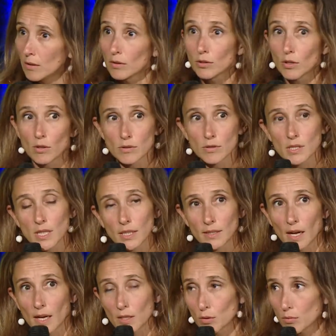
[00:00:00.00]
that's
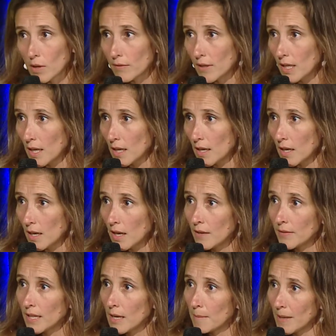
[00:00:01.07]
left by
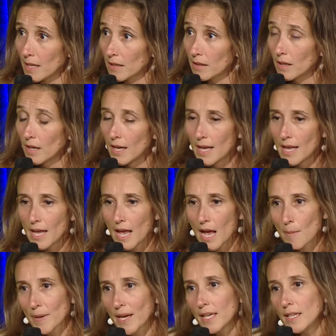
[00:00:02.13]
customers
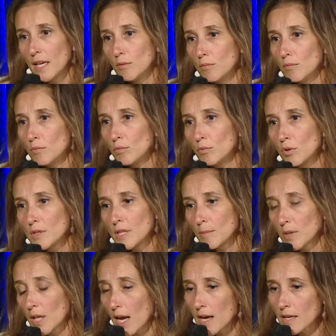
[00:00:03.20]
with their
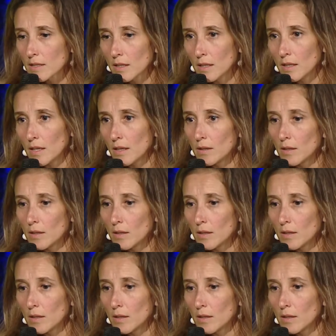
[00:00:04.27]
interactions with the brand.